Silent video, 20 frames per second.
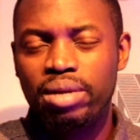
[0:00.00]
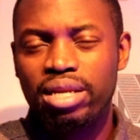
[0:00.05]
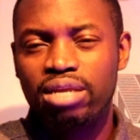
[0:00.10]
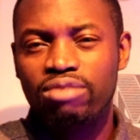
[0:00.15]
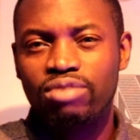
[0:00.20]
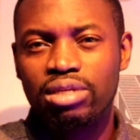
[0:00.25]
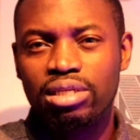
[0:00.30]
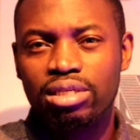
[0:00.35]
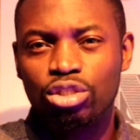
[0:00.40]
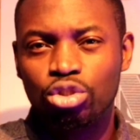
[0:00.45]

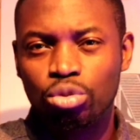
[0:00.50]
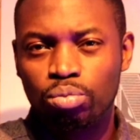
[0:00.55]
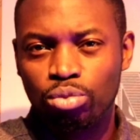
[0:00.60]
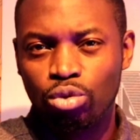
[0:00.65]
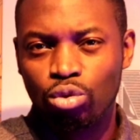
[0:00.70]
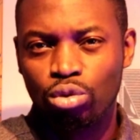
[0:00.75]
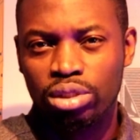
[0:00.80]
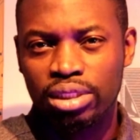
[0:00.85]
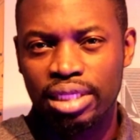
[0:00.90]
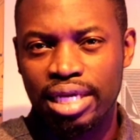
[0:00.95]
believe in this
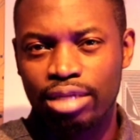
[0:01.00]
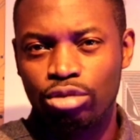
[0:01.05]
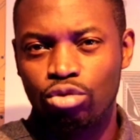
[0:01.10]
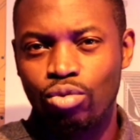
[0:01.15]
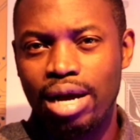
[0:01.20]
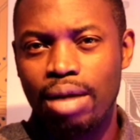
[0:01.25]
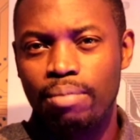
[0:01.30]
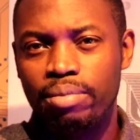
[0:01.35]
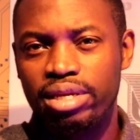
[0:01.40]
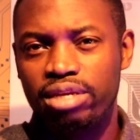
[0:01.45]
project?
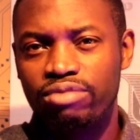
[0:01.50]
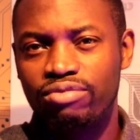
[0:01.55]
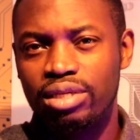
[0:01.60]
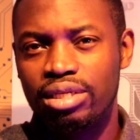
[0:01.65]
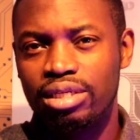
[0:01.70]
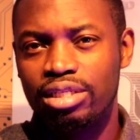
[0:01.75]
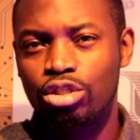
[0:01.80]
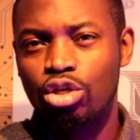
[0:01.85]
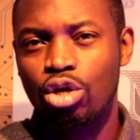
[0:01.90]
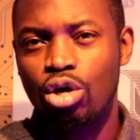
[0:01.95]
Do I believe
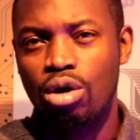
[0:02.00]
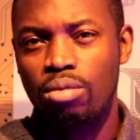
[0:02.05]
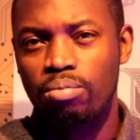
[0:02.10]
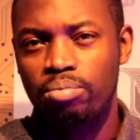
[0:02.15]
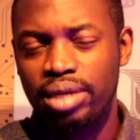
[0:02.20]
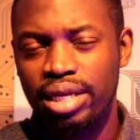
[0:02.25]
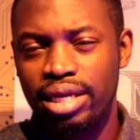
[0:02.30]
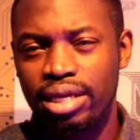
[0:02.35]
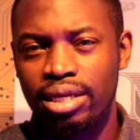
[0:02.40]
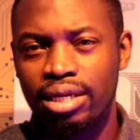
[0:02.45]
in this
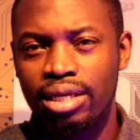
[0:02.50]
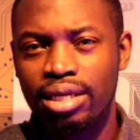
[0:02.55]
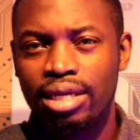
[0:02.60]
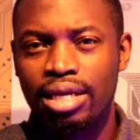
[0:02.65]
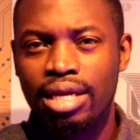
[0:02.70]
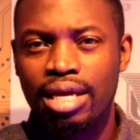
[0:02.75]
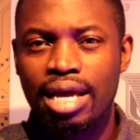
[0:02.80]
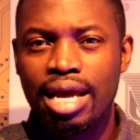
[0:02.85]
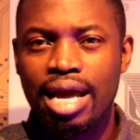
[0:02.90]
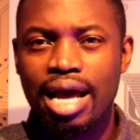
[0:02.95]
company?
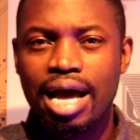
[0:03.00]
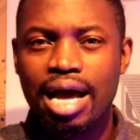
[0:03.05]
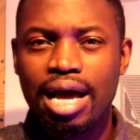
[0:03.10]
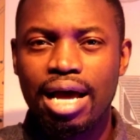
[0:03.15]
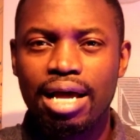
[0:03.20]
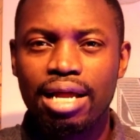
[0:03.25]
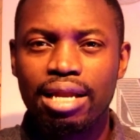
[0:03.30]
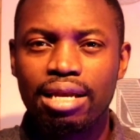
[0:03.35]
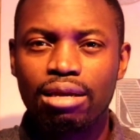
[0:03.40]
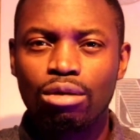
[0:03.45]

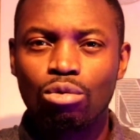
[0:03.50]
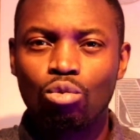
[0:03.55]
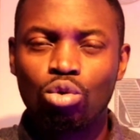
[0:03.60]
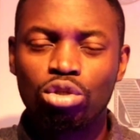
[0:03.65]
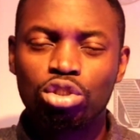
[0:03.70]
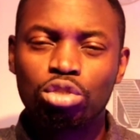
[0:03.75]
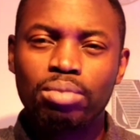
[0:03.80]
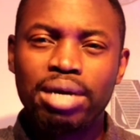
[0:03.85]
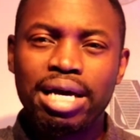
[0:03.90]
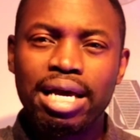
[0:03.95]
And
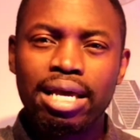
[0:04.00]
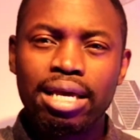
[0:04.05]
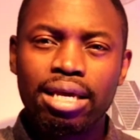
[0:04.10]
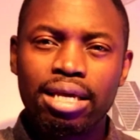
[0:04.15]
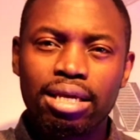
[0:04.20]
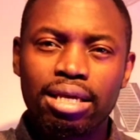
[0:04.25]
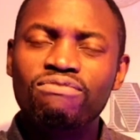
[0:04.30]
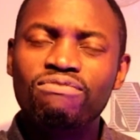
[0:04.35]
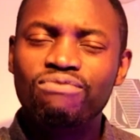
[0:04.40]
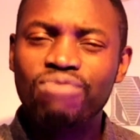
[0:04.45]
what's my
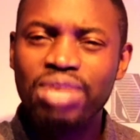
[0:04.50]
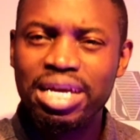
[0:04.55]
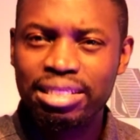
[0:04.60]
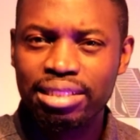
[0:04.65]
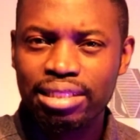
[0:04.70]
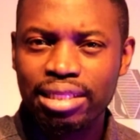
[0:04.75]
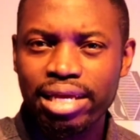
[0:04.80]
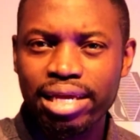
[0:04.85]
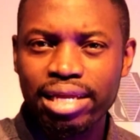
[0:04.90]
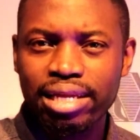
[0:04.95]

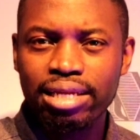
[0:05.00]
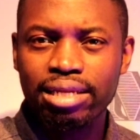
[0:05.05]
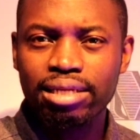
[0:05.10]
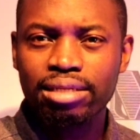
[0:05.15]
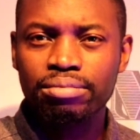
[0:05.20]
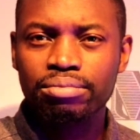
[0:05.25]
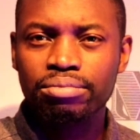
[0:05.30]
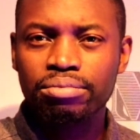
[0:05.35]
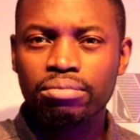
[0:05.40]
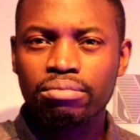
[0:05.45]

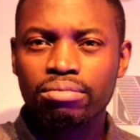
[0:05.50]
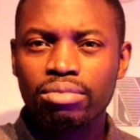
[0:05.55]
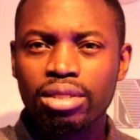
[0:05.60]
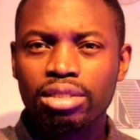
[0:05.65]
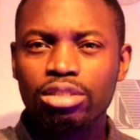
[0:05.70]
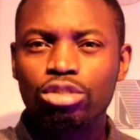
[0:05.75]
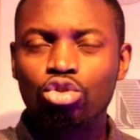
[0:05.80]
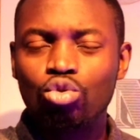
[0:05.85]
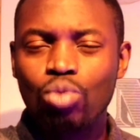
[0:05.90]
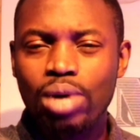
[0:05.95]
investing
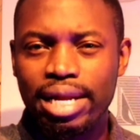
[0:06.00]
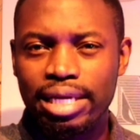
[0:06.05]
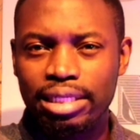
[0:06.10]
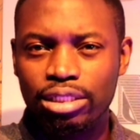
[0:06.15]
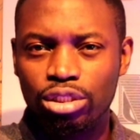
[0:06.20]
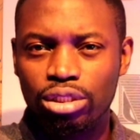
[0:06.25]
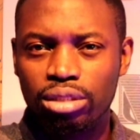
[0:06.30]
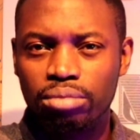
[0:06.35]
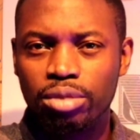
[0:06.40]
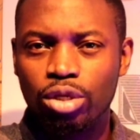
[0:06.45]

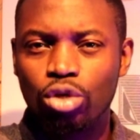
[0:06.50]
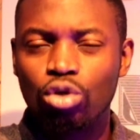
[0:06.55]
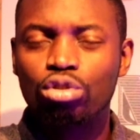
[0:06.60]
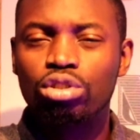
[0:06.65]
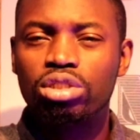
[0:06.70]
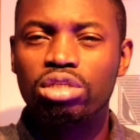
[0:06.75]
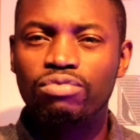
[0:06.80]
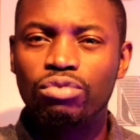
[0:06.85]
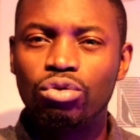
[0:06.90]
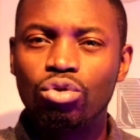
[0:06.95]
strategy?
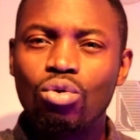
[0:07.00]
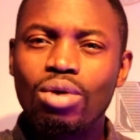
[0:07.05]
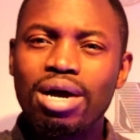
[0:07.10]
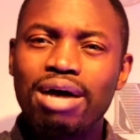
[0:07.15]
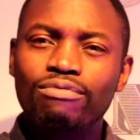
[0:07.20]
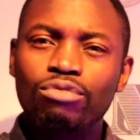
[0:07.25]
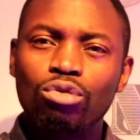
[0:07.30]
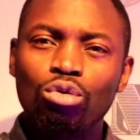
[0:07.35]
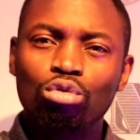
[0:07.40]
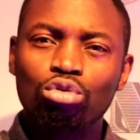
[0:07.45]
Because if you don't
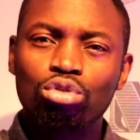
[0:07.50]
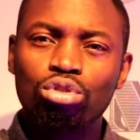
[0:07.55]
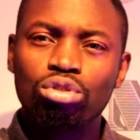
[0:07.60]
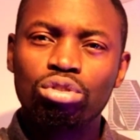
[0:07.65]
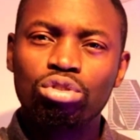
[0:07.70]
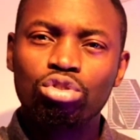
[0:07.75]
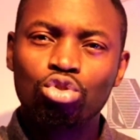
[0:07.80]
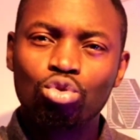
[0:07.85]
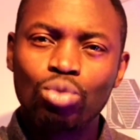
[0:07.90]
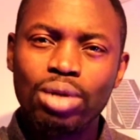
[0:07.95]
have those
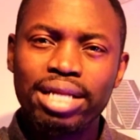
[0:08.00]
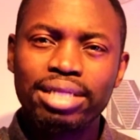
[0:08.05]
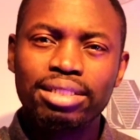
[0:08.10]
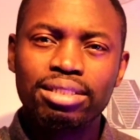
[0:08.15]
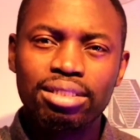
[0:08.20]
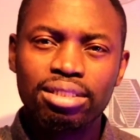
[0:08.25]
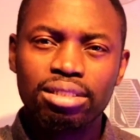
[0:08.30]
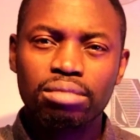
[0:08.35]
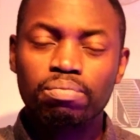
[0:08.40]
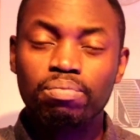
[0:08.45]

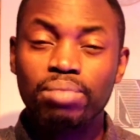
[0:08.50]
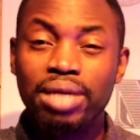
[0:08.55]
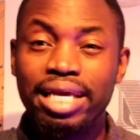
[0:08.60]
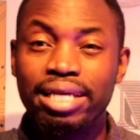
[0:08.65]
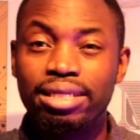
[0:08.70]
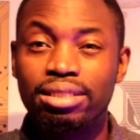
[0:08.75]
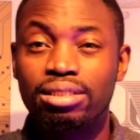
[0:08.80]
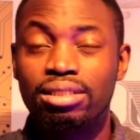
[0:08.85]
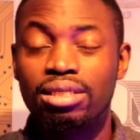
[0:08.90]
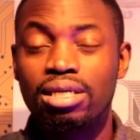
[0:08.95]
strategies in
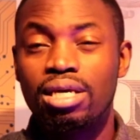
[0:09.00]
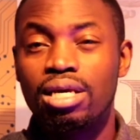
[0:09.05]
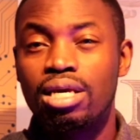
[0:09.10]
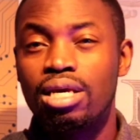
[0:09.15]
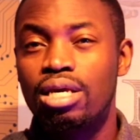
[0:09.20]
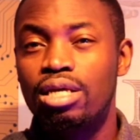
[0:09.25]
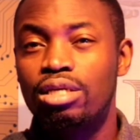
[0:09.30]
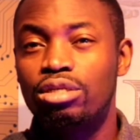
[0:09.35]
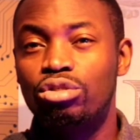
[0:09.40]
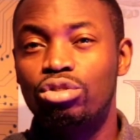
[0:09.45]
place,
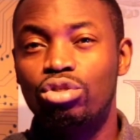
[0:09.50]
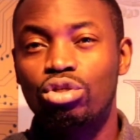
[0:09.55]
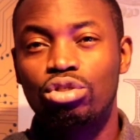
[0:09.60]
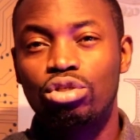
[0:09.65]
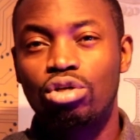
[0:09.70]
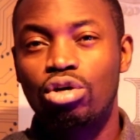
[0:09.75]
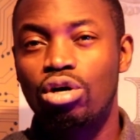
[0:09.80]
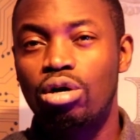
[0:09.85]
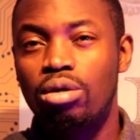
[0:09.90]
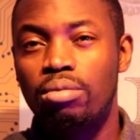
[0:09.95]
you
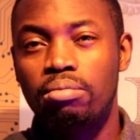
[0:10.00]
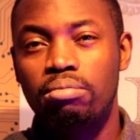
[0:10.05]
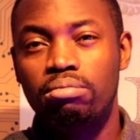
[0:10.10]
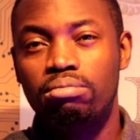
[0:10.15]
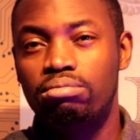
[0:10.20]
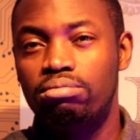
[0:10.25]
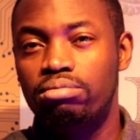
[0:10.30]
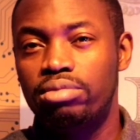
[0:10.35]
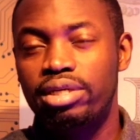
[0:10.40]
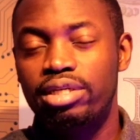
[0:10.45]
just
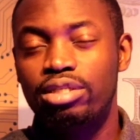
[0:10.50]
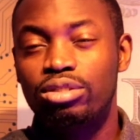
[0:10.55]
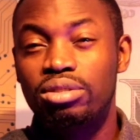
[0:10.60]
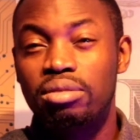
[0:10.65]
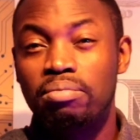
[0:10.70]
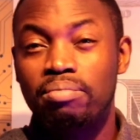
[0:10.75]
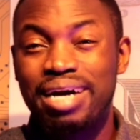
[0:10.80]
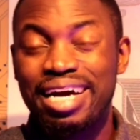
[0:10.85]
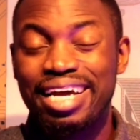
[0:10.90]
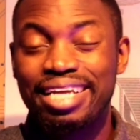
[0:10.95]
come into
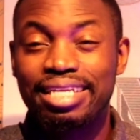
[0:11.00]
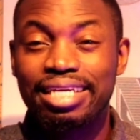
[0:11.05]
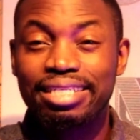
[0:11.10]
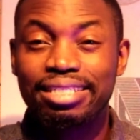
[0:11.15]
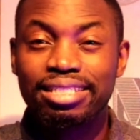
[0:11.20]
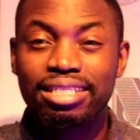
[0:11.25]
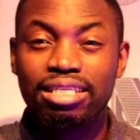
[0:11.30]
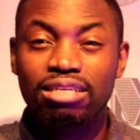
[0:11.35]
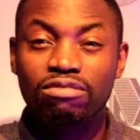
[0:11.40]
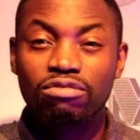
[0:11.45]
the market
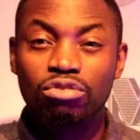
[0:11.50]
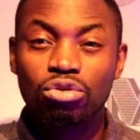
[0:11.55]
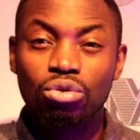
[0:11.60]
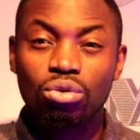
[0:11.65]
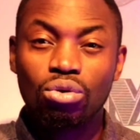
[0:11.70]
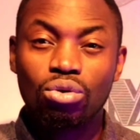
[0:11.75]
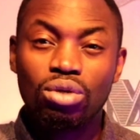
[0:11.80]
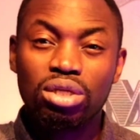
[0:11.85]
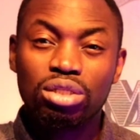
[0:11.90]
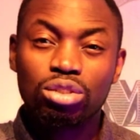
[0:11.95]
as if you
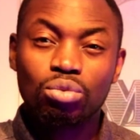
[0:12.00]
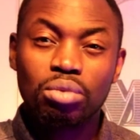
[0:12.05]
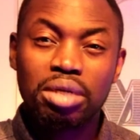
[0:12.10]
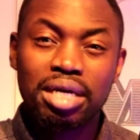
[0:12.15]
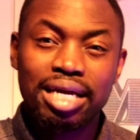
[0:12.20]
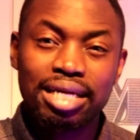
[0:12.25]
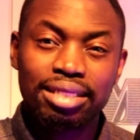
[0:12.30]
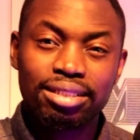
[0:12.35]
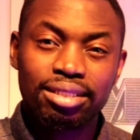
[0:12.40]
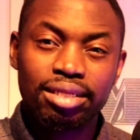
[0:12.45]
go into a
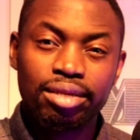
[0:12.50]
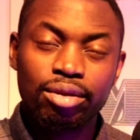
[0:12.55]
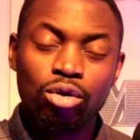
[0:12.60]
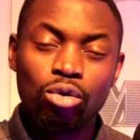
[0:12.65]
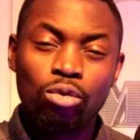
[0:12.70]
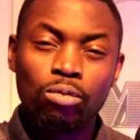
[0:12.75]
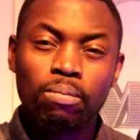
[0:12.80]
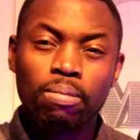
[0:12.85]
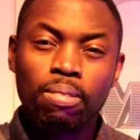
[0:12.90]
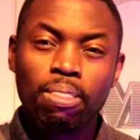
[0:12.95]

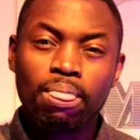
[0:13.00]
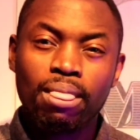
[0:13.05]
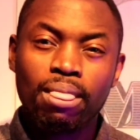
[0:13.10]
casino,